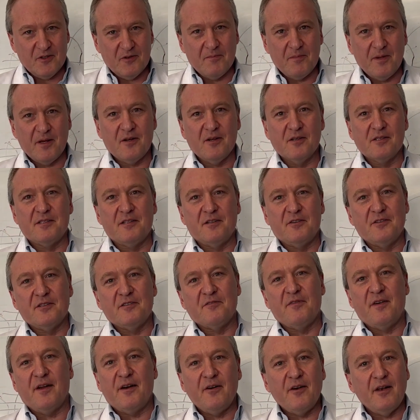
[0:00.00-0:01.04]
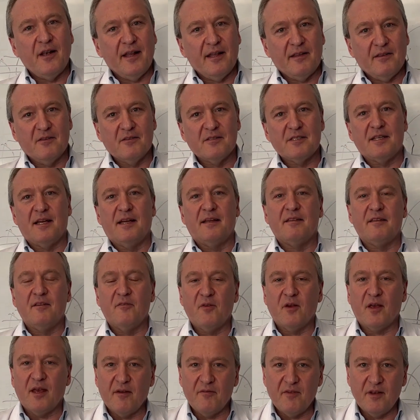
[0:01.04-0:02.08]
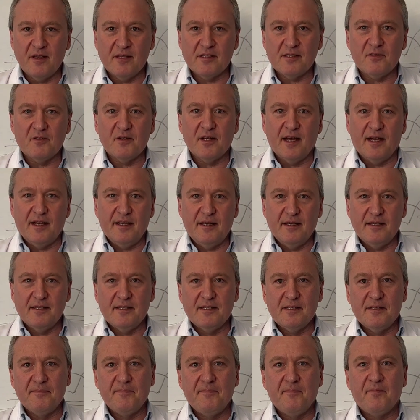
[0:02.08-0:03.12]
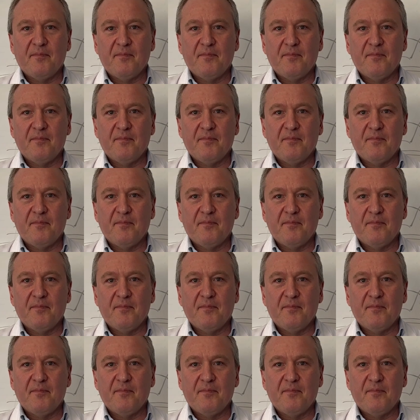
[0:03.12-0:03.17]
because there is very little scientific evidence to guide us.